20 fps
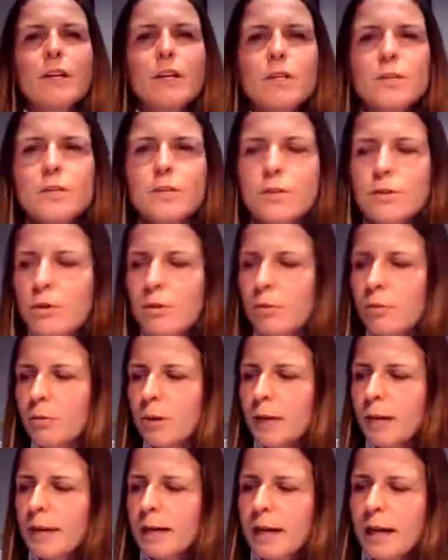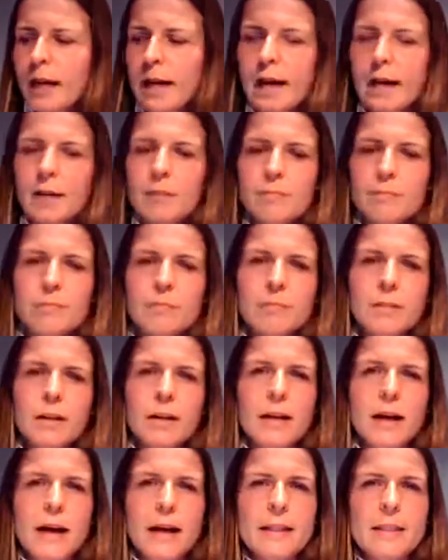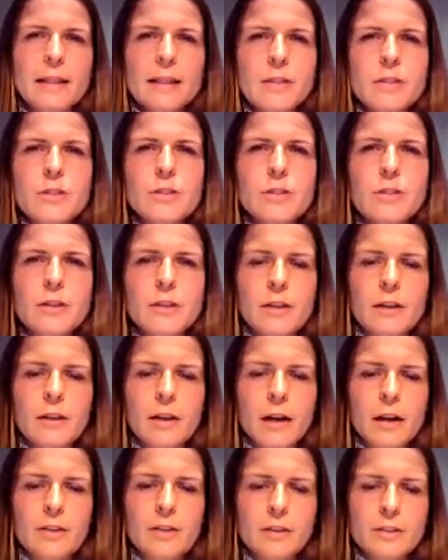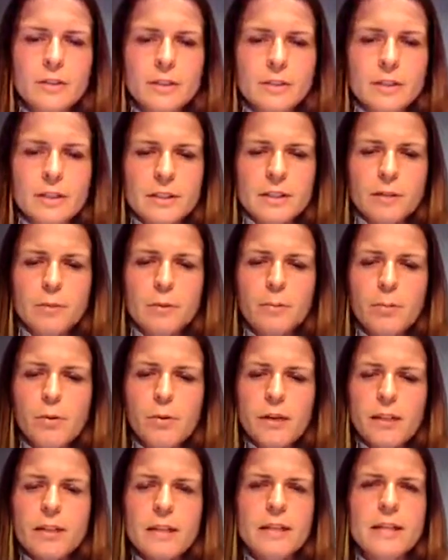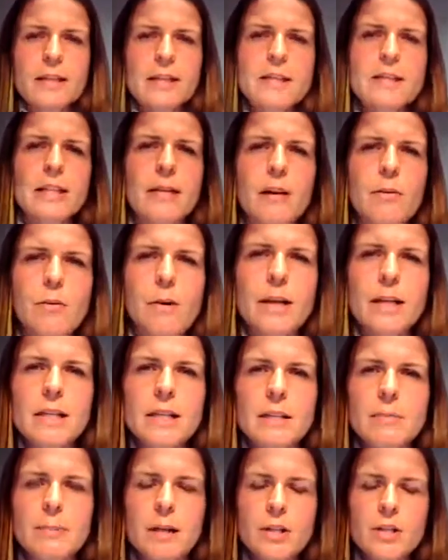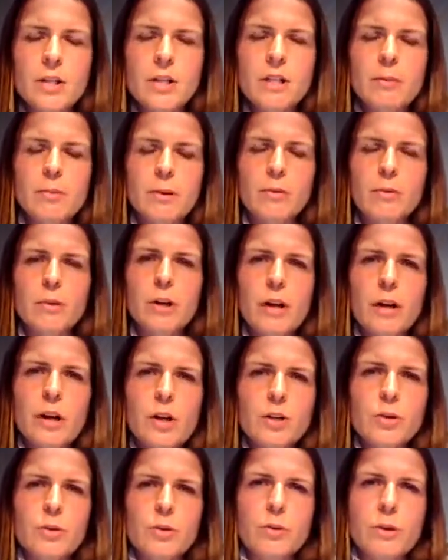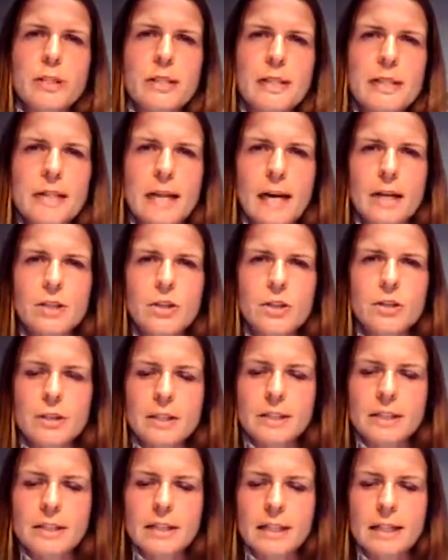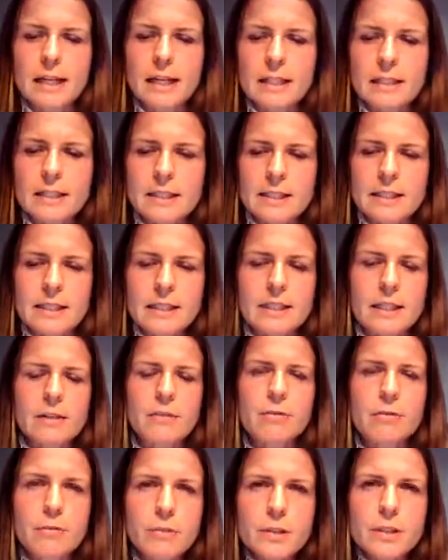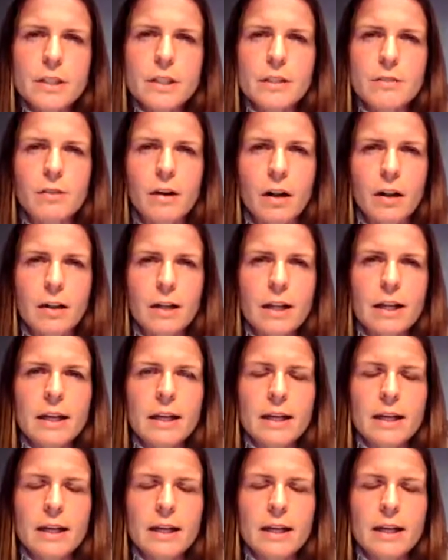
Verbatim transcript: So um, I think there's a there's some important things that I wanted to mention about short stature and celiac disease. And first of all,